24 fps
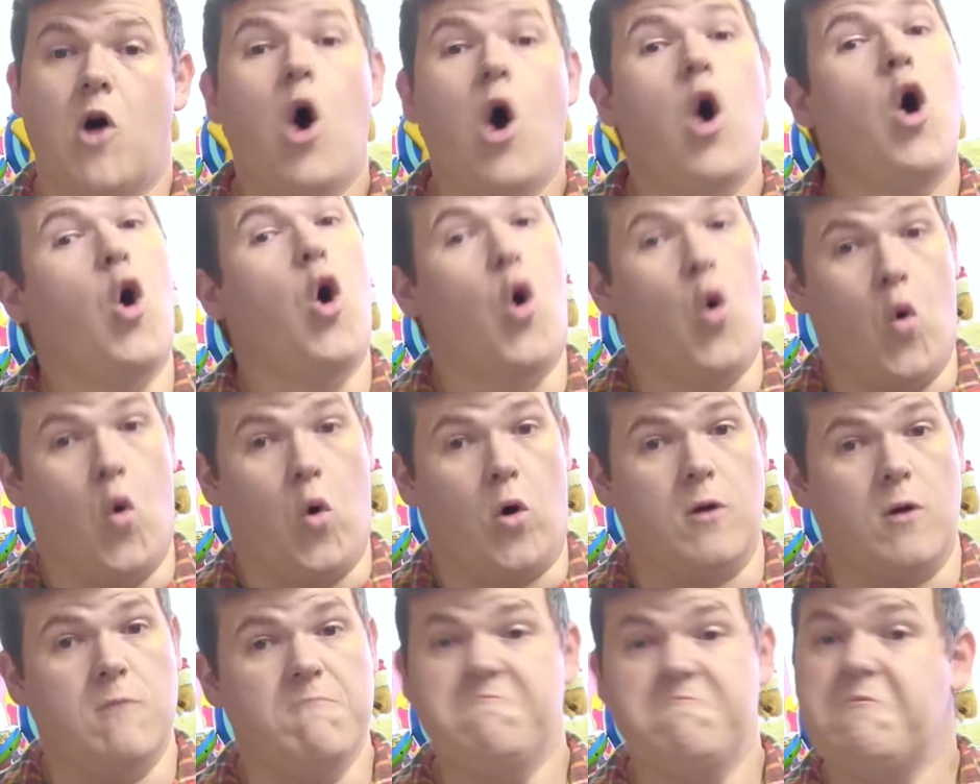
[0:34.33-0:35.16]

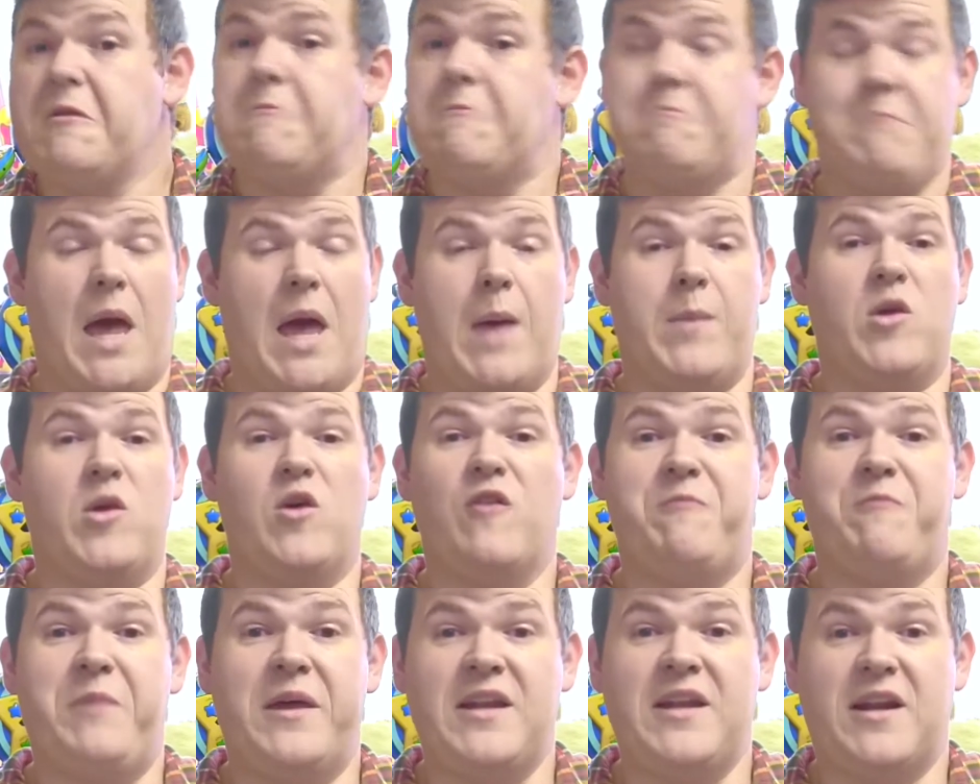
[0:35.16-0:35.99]
Or maybe you've
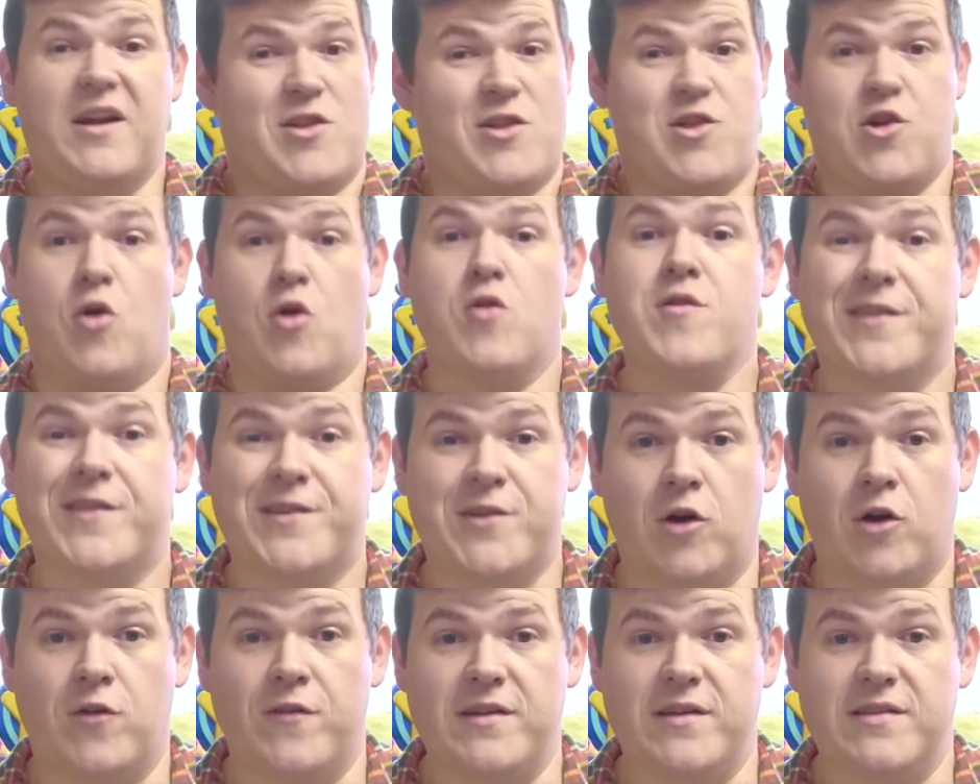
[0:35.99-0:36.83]
been in a church
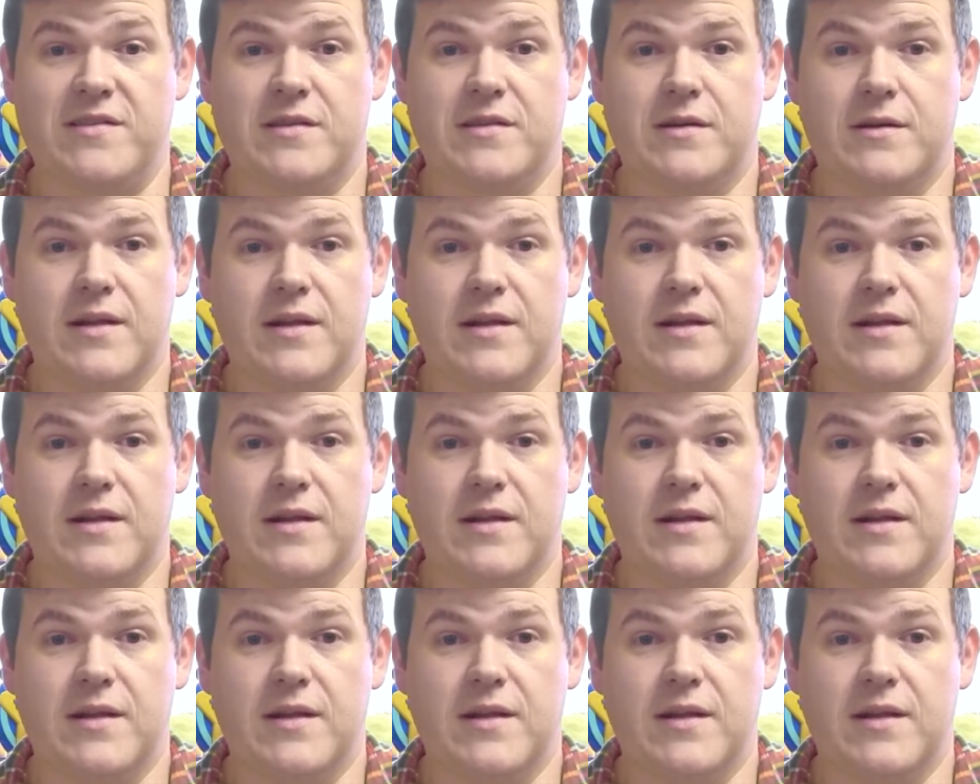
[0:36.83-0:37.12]
service,